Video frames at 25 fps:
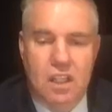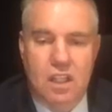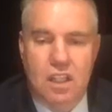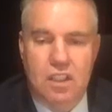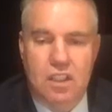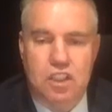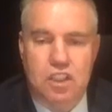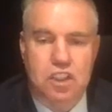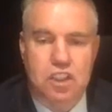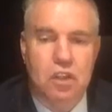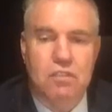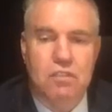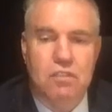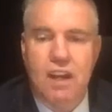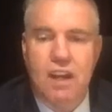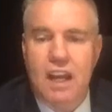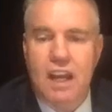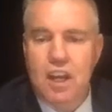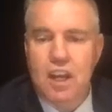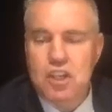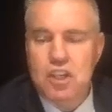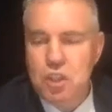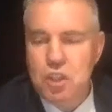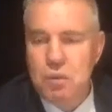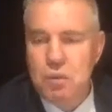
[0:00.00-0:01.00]

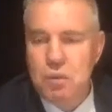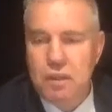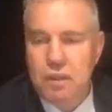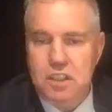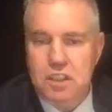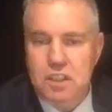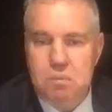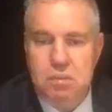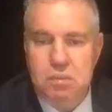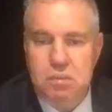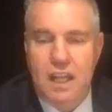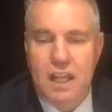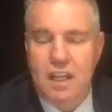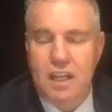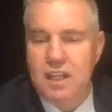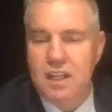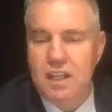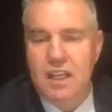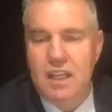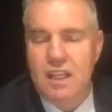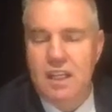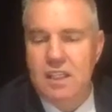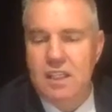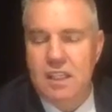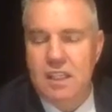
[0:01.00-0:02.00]
survey, as you explained
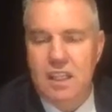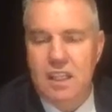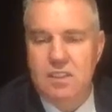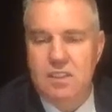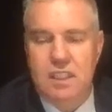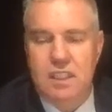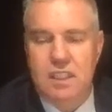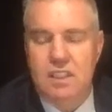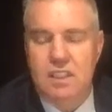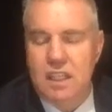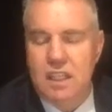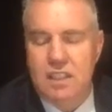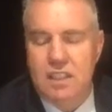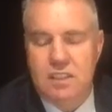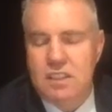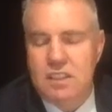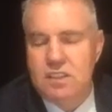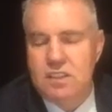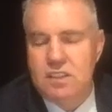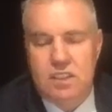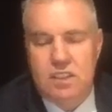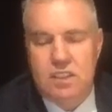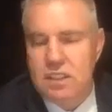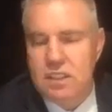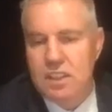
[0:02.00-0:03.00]
it,
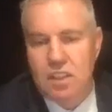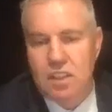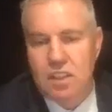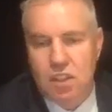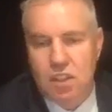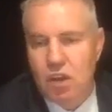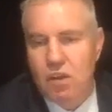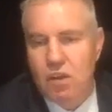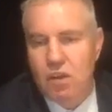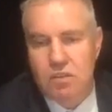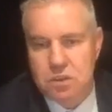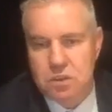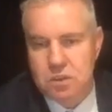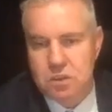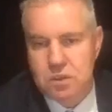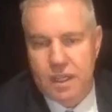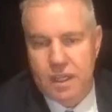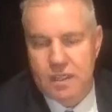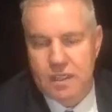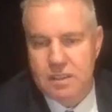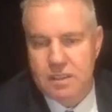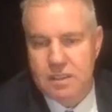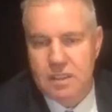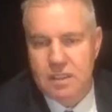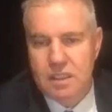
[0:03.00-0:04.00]
exists in the
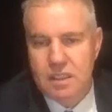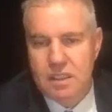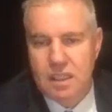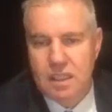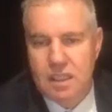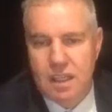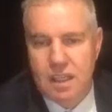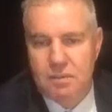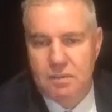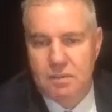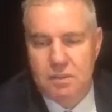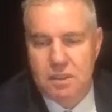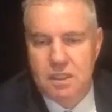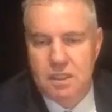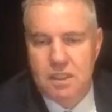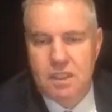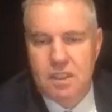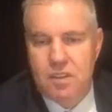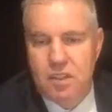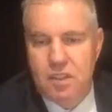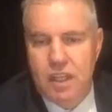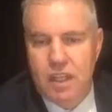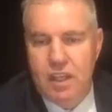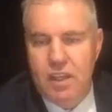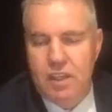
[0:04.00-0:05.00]
contract.
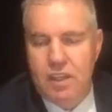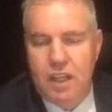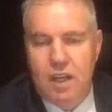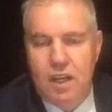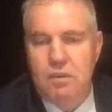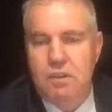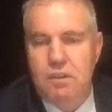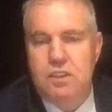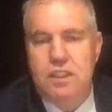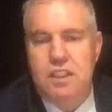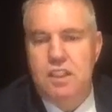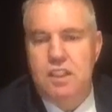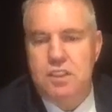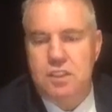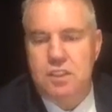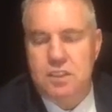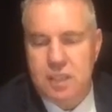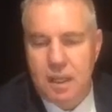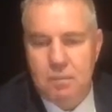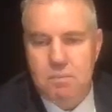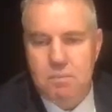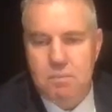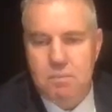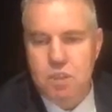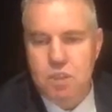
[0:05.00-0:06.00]
There is the
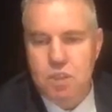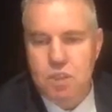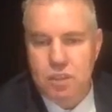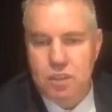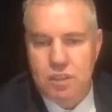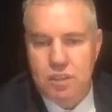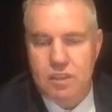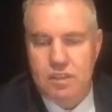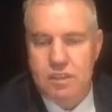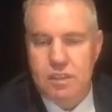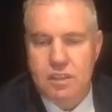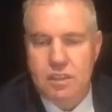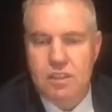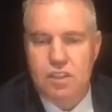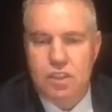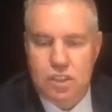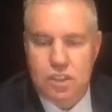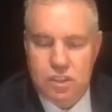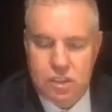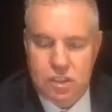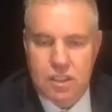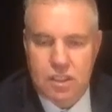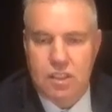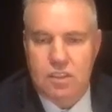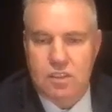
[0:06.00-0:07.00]
assumption,
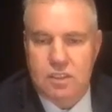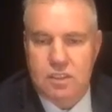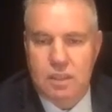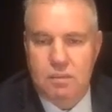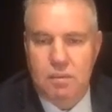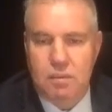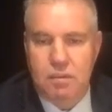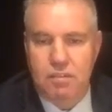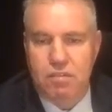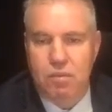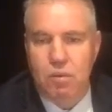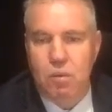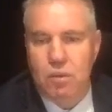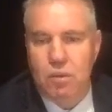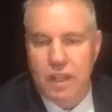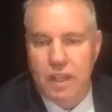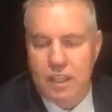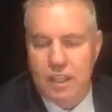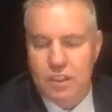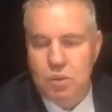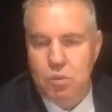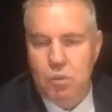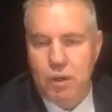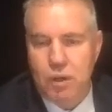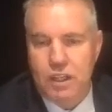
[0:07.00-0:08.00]
just as I said before,
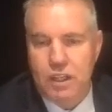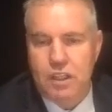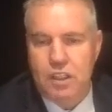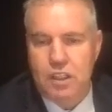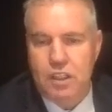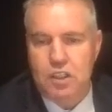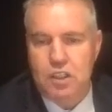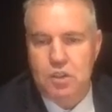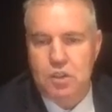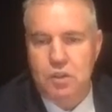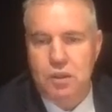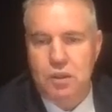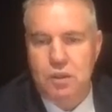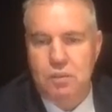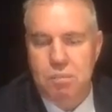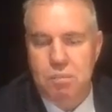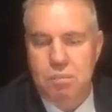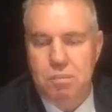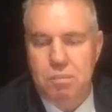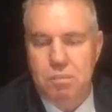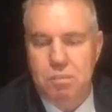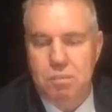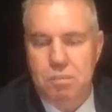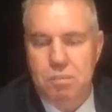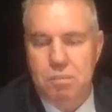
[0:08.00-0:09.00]
that's a regulatory
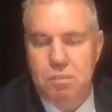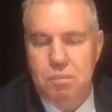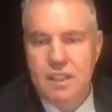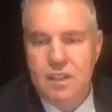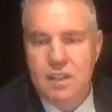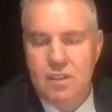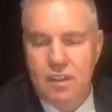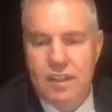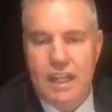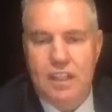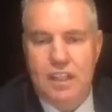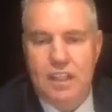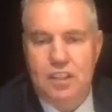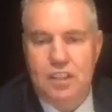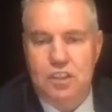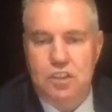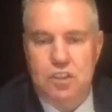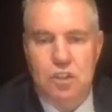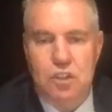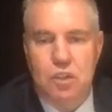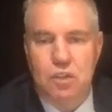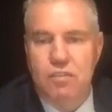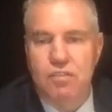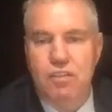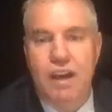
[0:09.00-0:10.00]
body, that
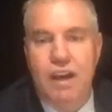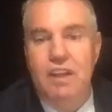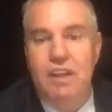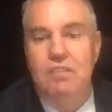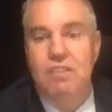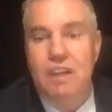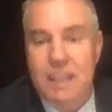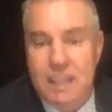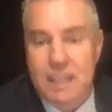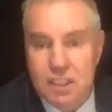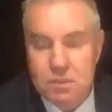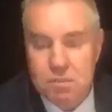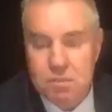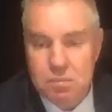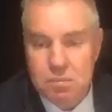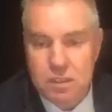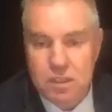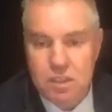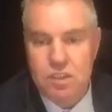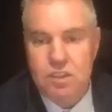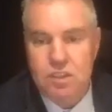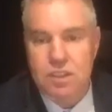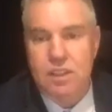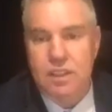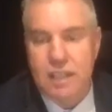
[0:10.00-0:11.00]
survey of
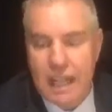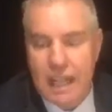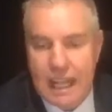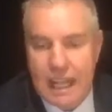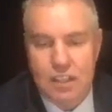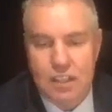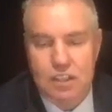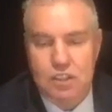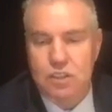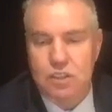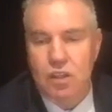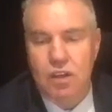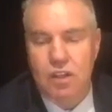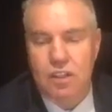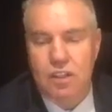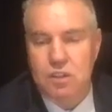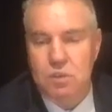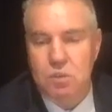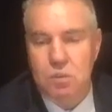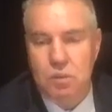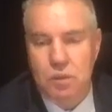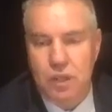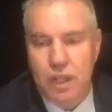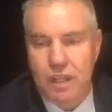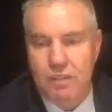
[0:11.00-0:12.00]
easements and land size or
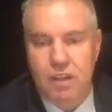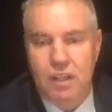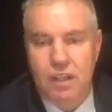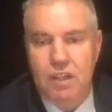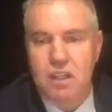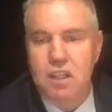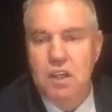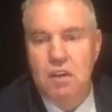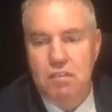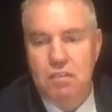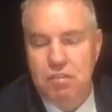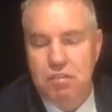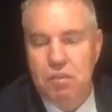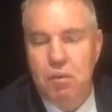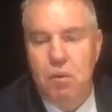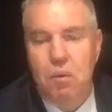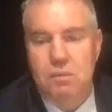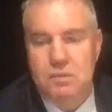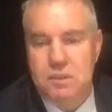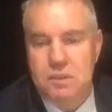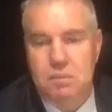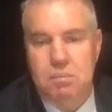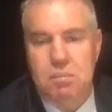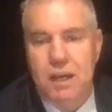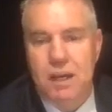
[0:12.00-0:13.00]
whatever forms
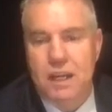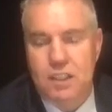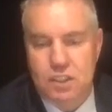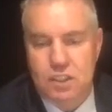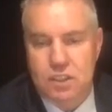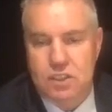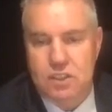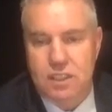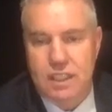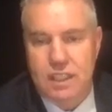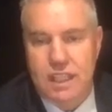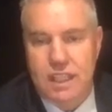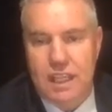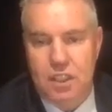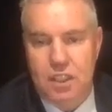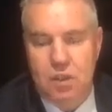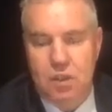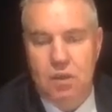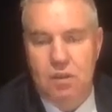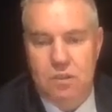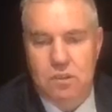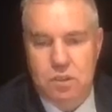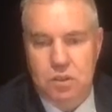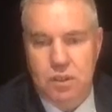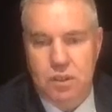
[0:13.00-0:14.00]
a basis of that
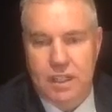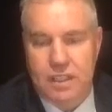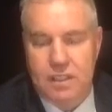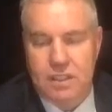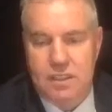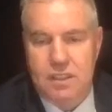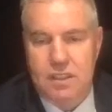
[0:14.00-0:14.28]
contract.